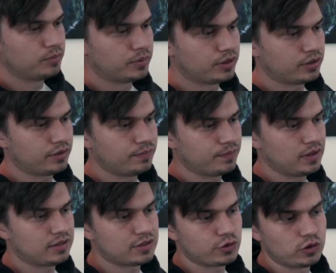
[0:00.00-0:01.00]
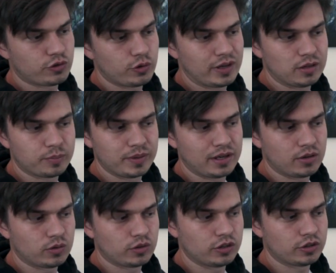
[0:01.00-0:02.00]
but it has also helped me
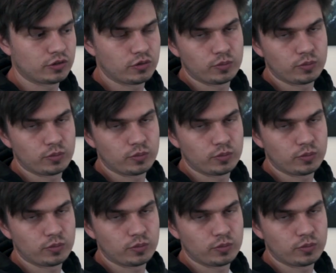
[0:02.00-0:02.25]
out a lot